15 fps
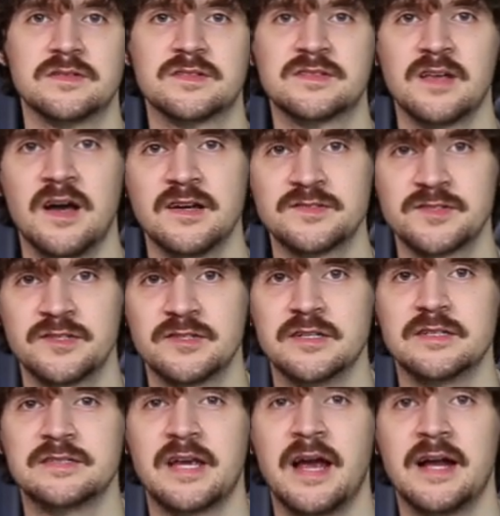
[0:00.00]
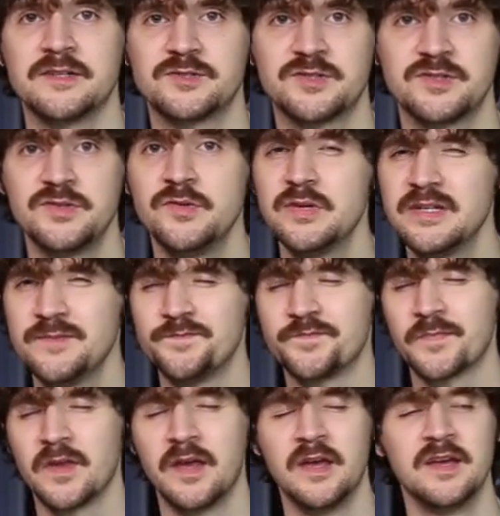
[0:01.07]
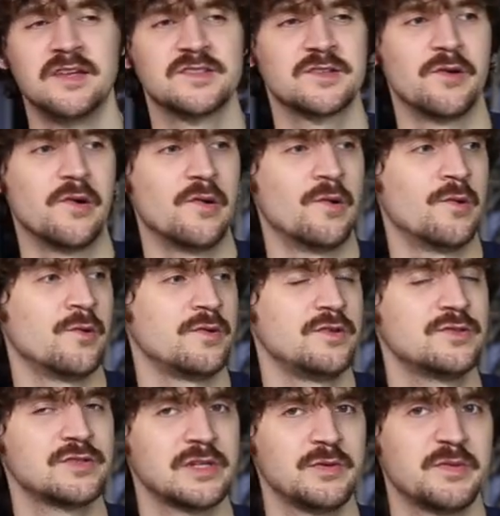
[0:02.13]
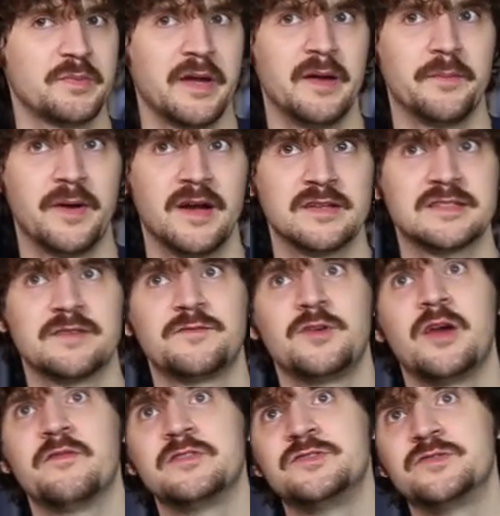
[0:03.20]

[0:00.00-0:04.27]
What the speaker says: saucer attached to it. So usually with plant pots, if you have a